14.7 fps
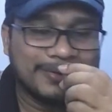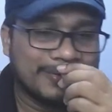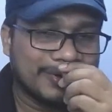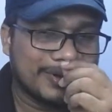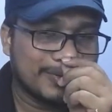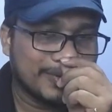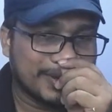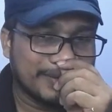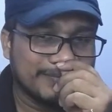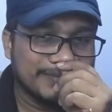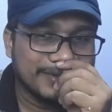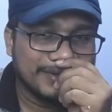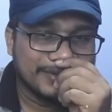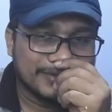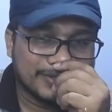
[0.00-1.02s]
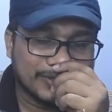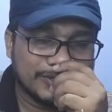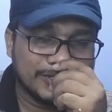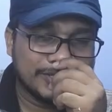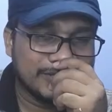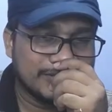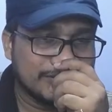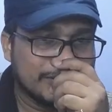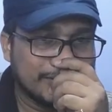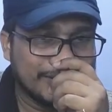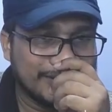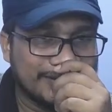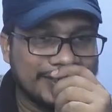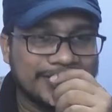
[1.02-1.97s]
Okay, so this
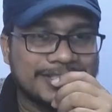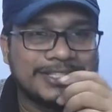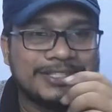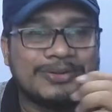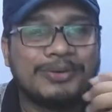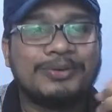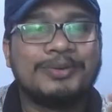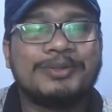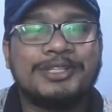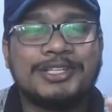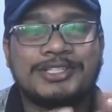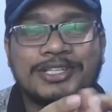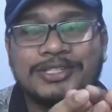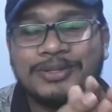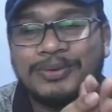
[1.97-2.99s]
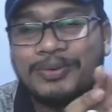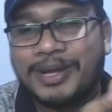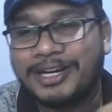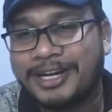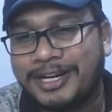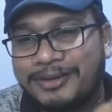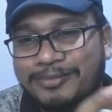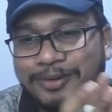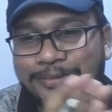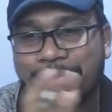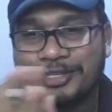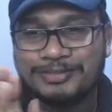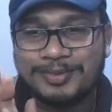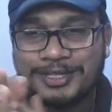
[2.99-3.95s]
is your one kind of
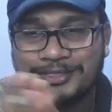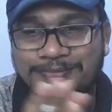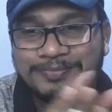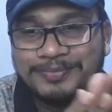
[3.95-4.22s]
obvious batch.